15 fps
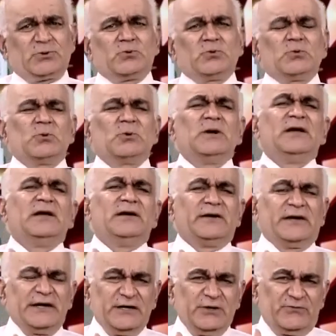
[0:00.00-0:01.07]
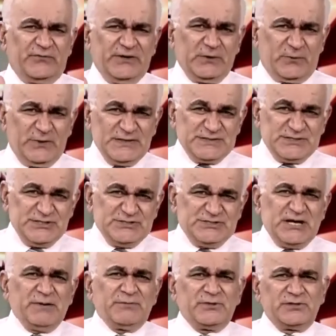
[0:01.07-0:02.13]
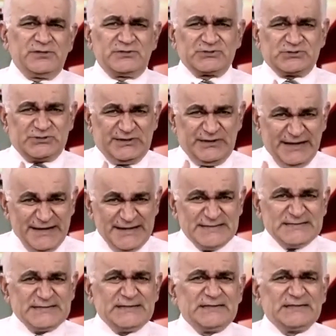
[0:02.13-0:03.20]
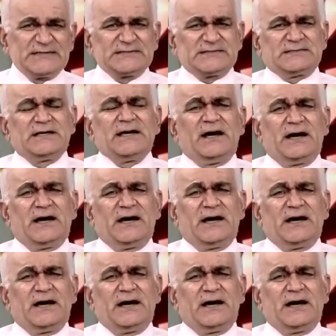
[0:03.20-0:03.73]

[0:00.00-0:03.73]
through radio frequency jammers, lasers,